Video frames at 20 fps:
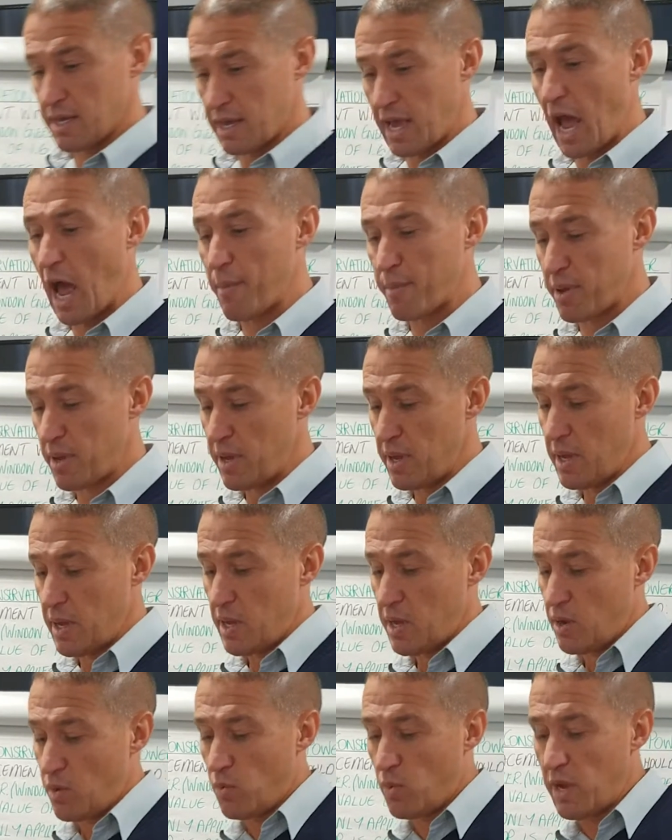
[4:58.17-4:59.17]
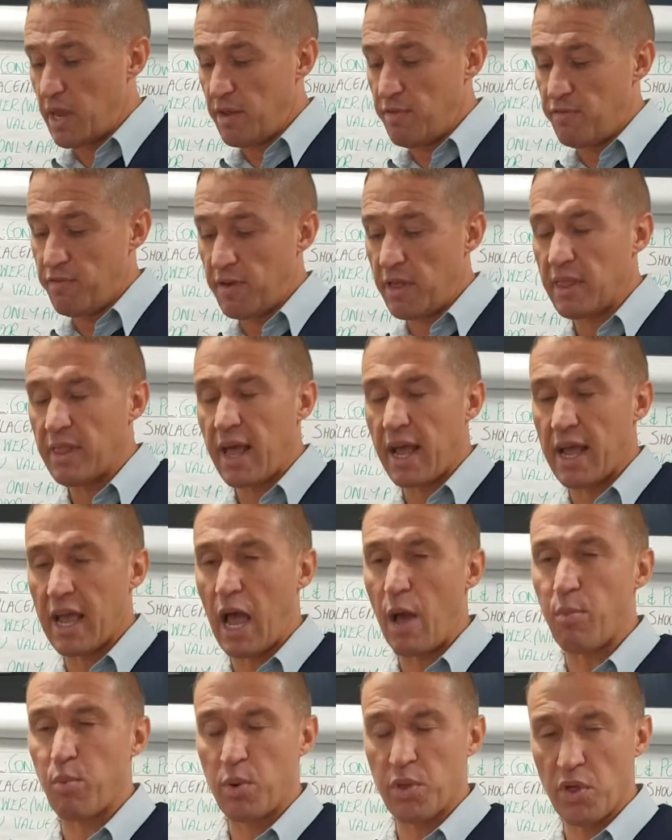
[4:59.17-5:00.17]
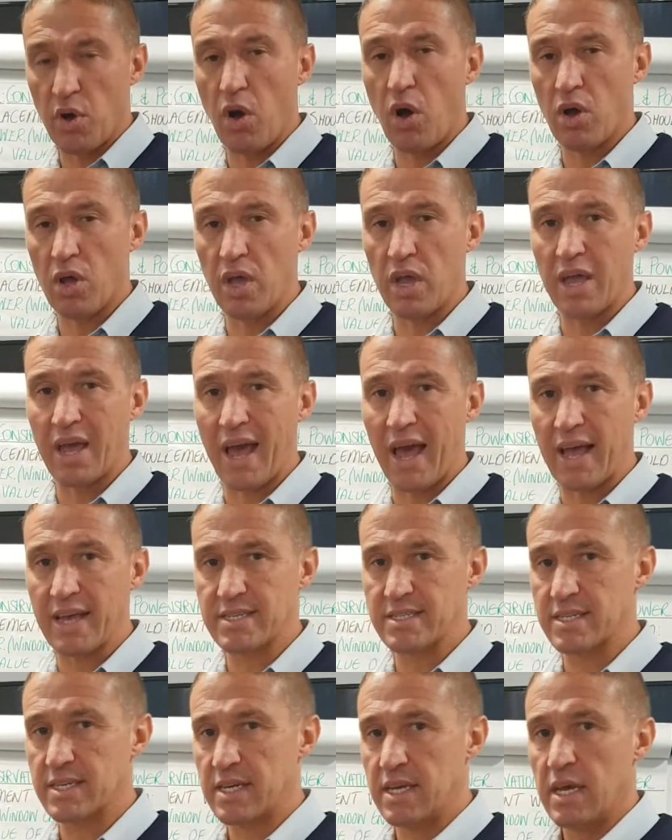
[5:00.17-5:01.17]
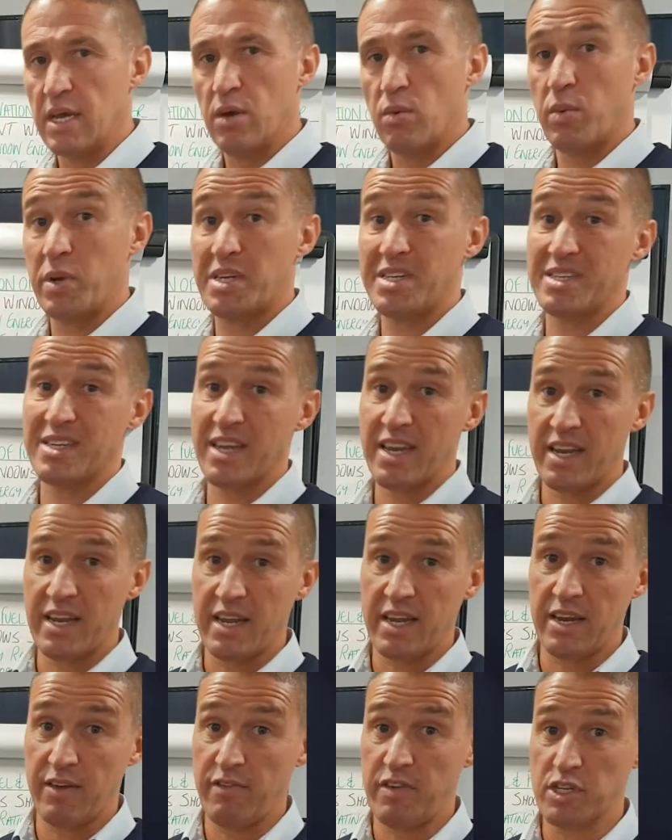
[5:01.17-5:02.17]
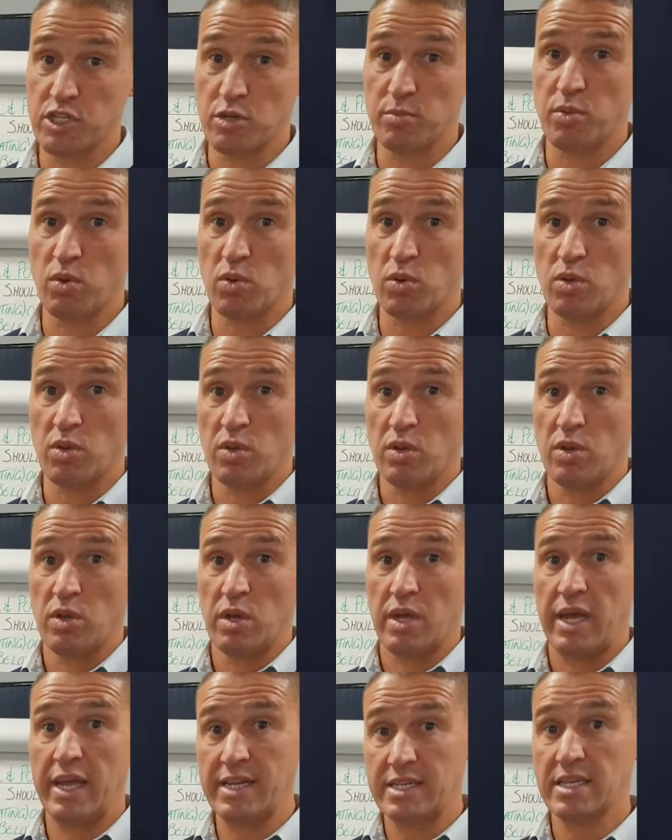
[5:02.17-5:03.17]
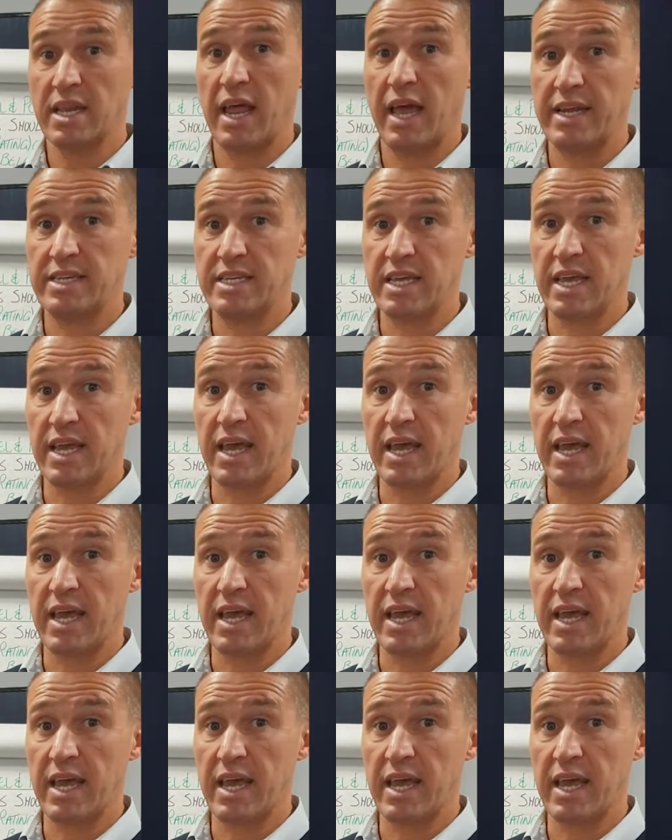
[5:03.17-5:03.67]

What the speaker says: gap. We fill that gap with argon gas, which is an invisible insulating